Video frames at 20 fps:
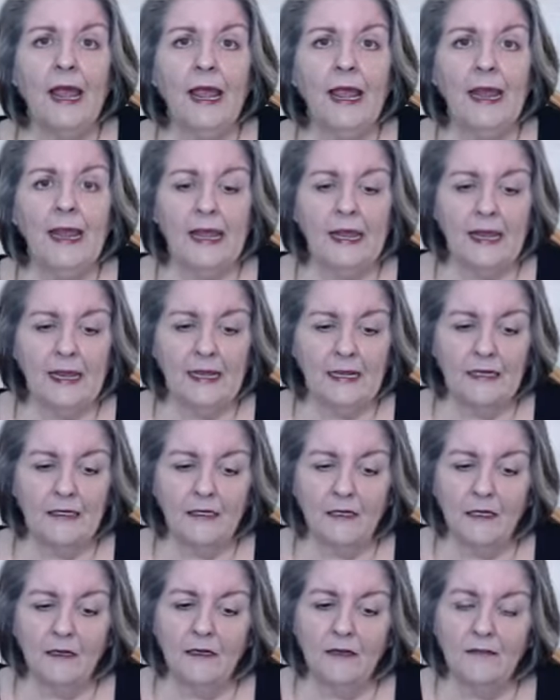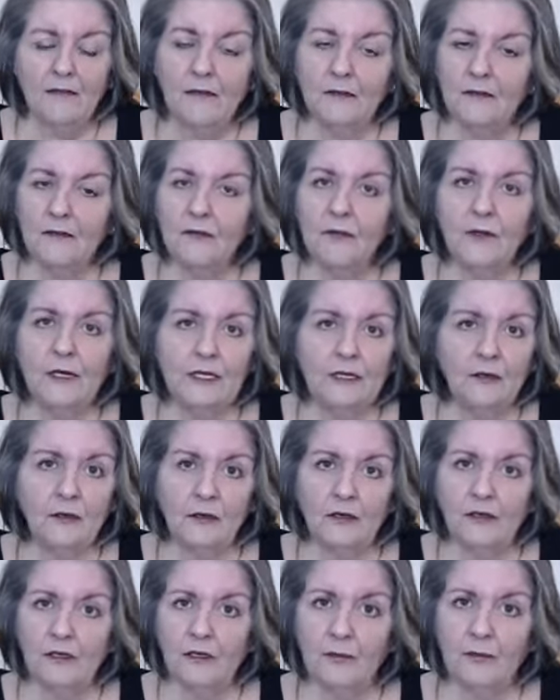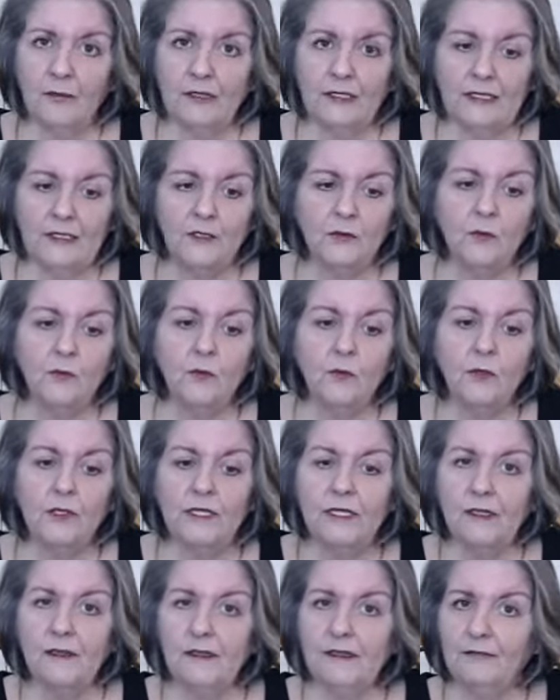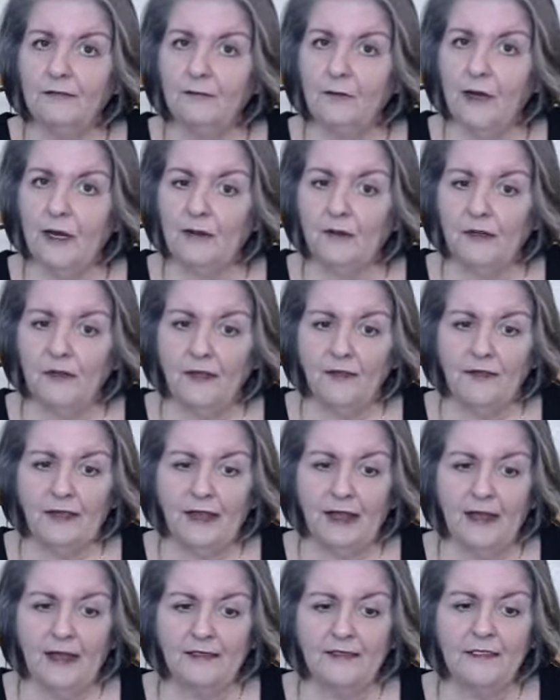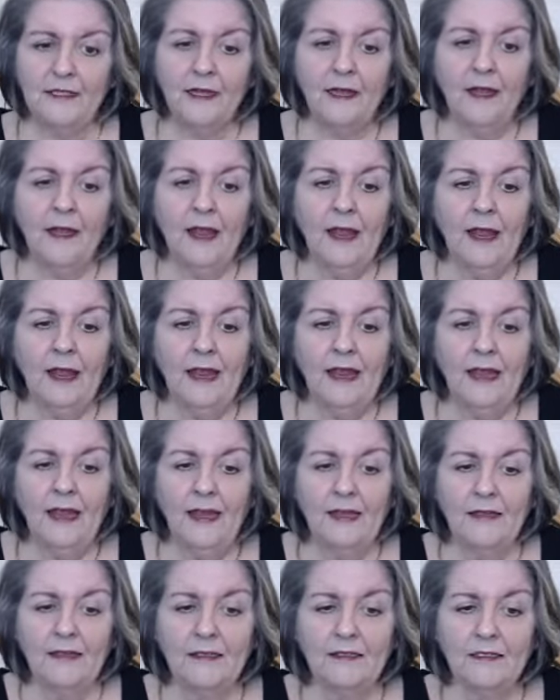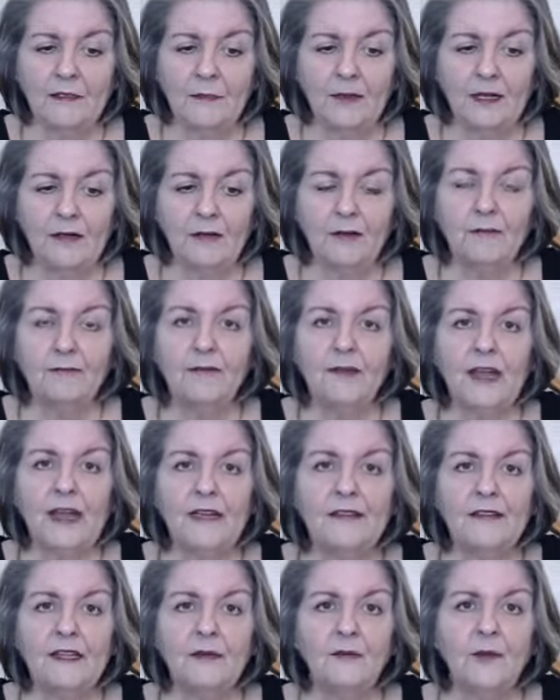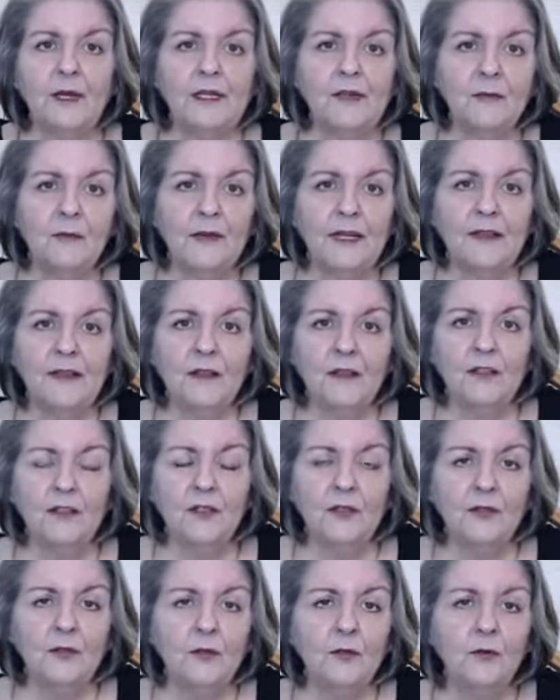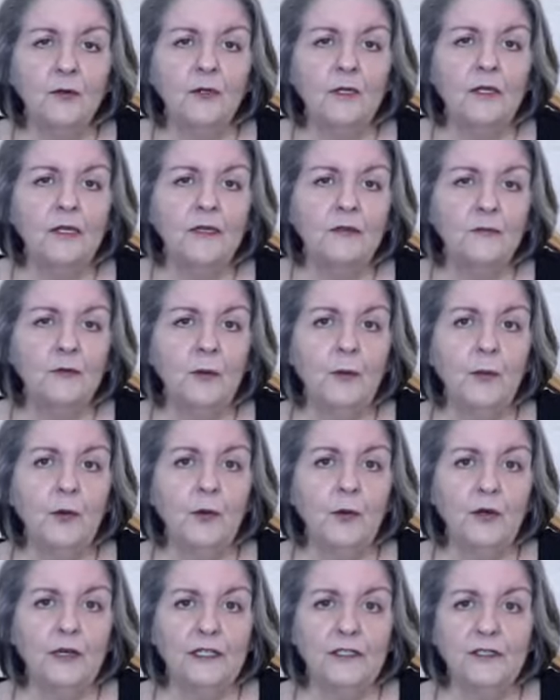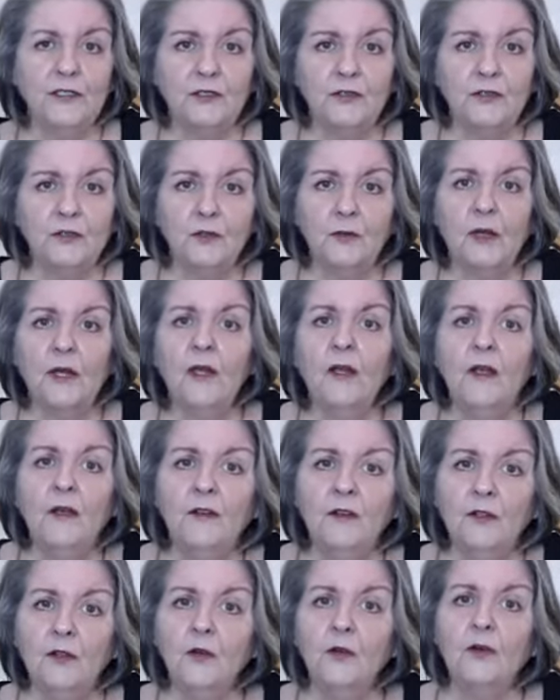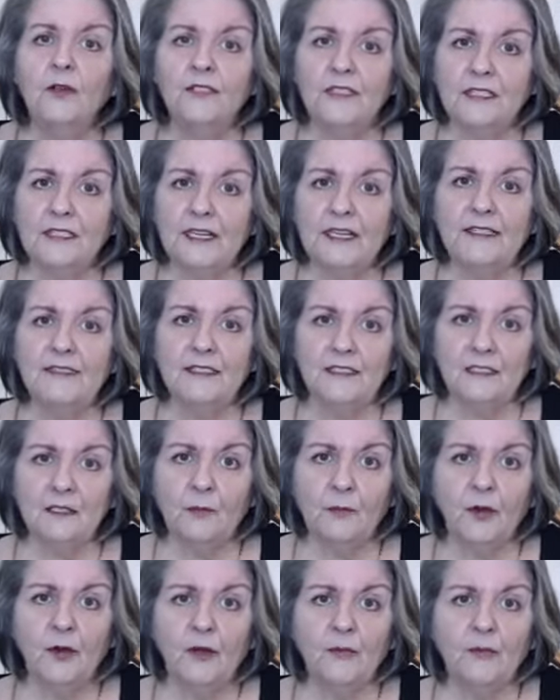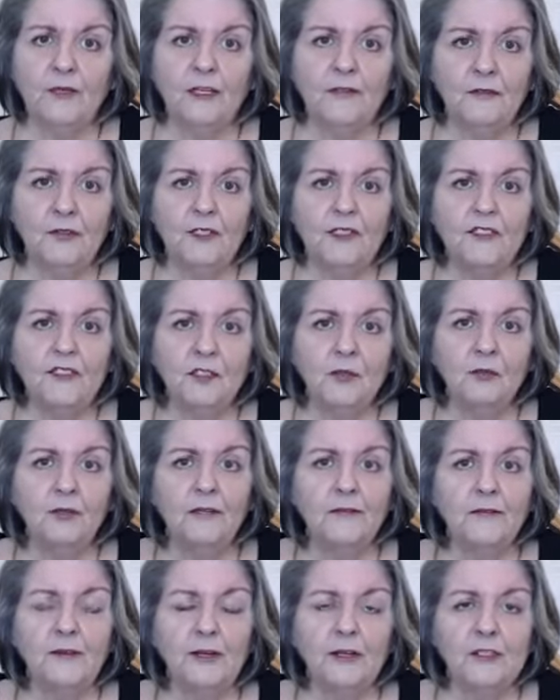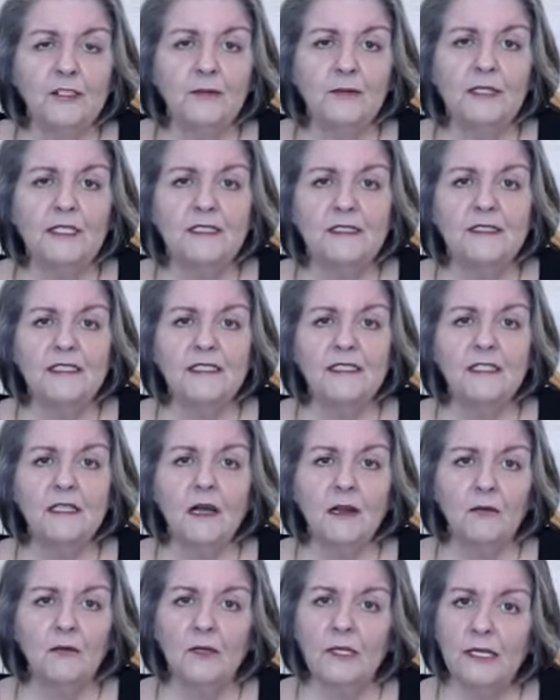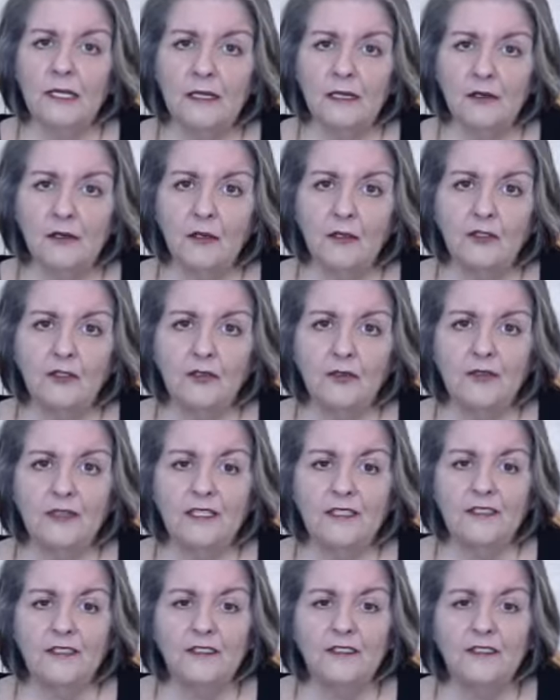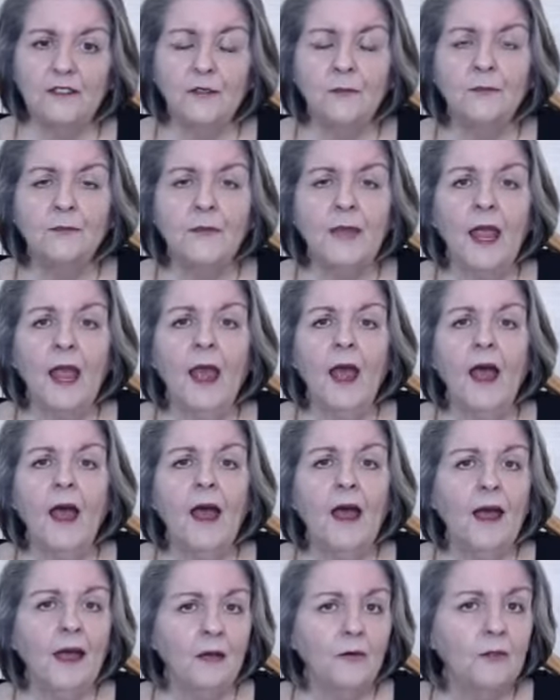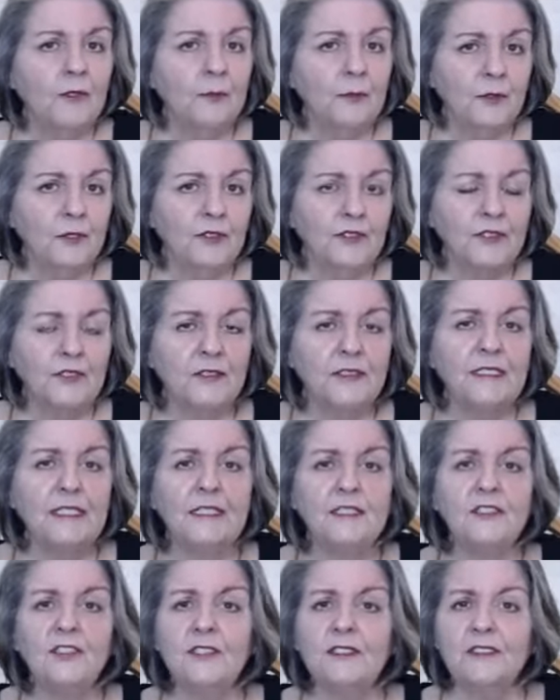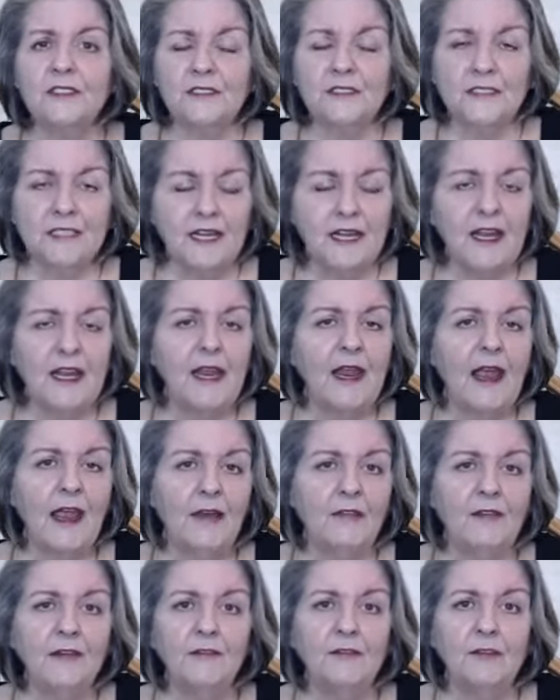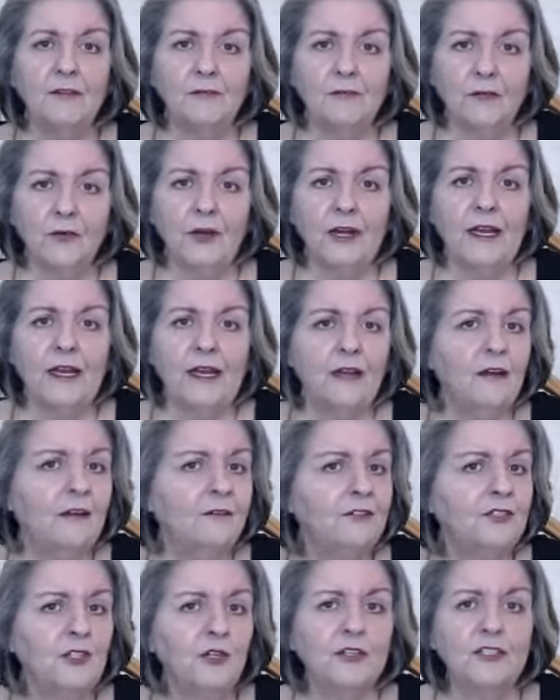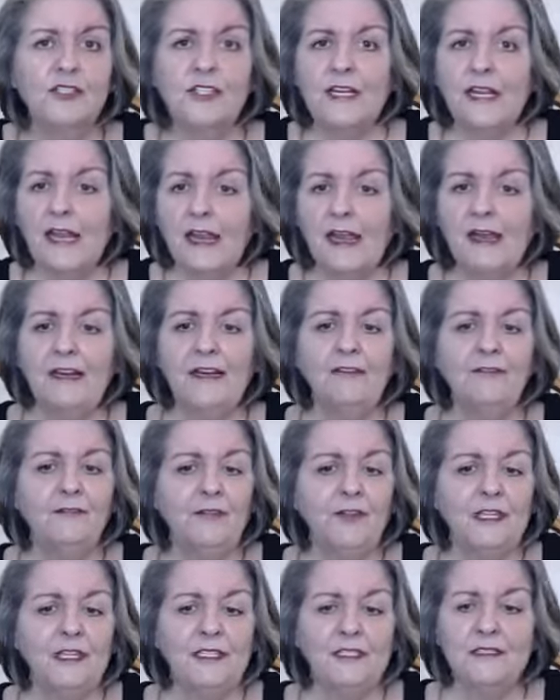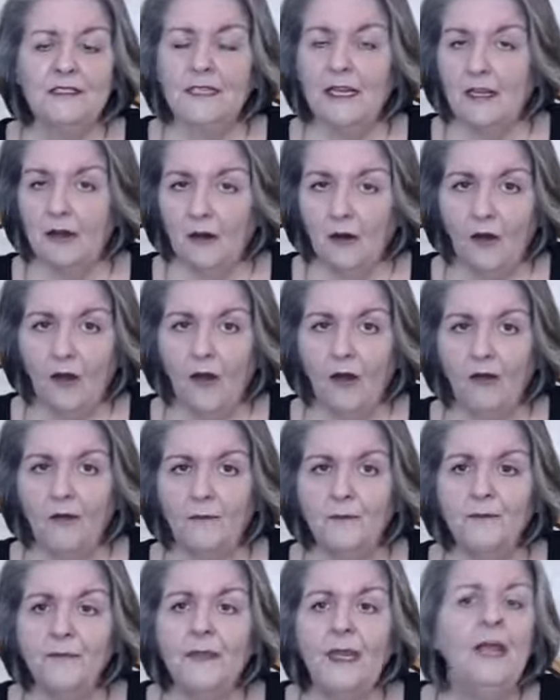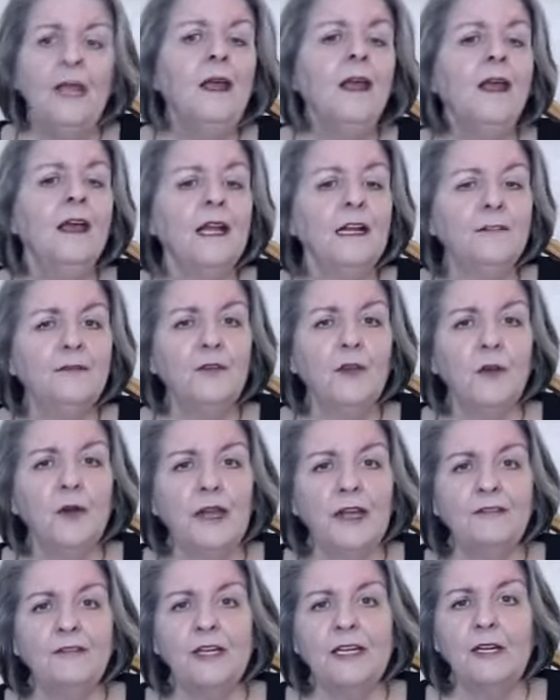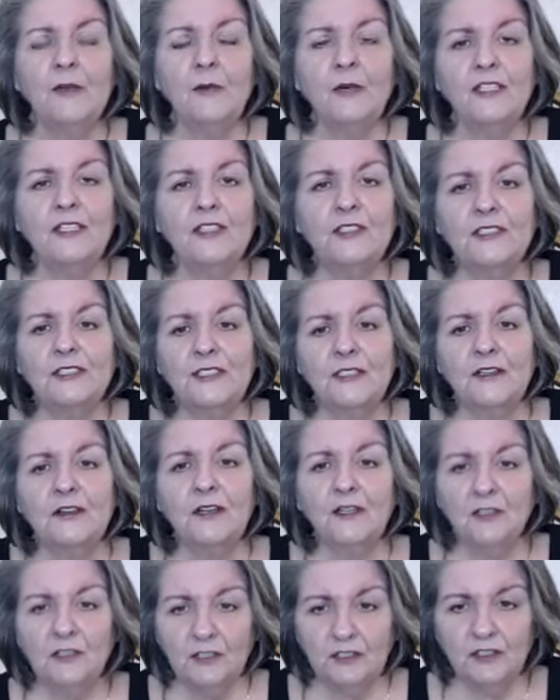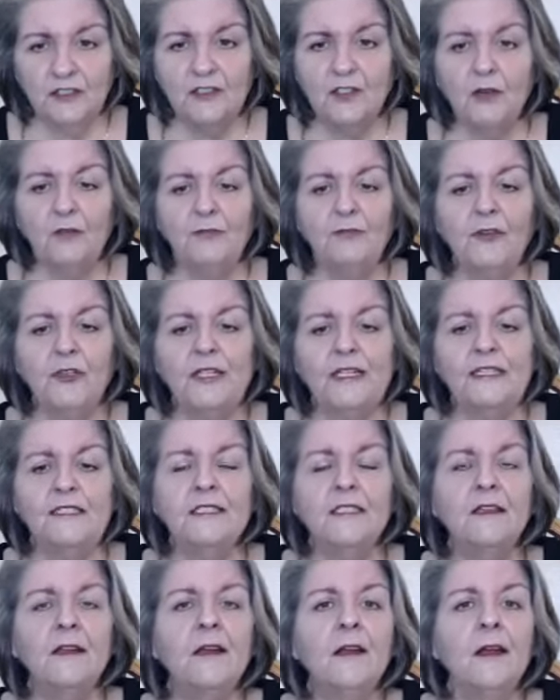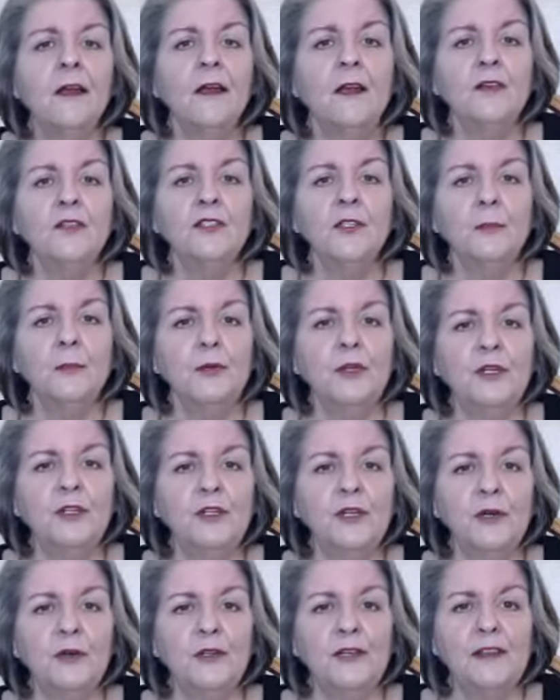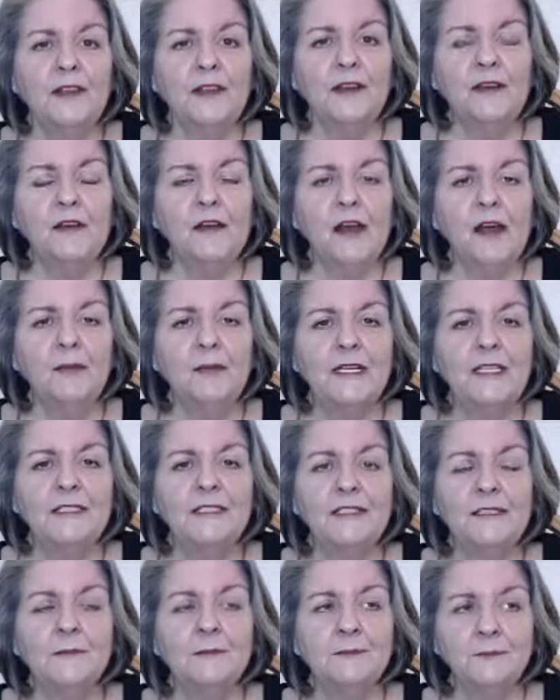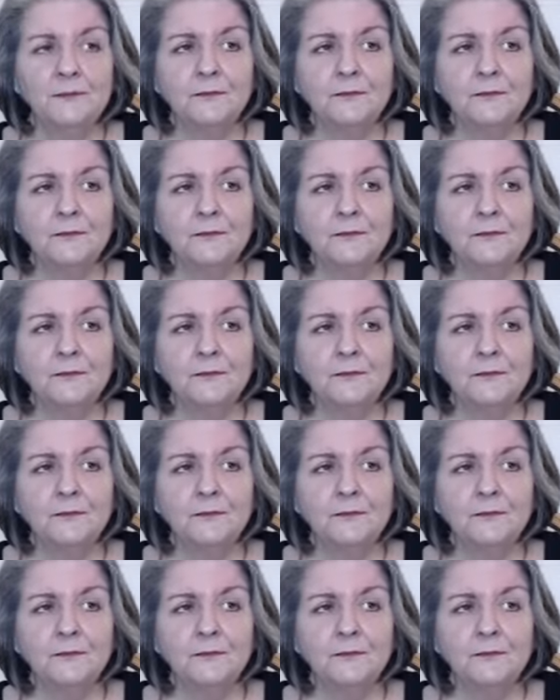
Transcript: And credit card companies really frown on that. And as a matter of fact, they recommend that you report it to your state's Department of Consumer Affairs, because it's not really a kosher thing to do. I would personally just stay out of the fray of charging any fees at all. And if you have any questions at all, just don't forget to put a note in the comments.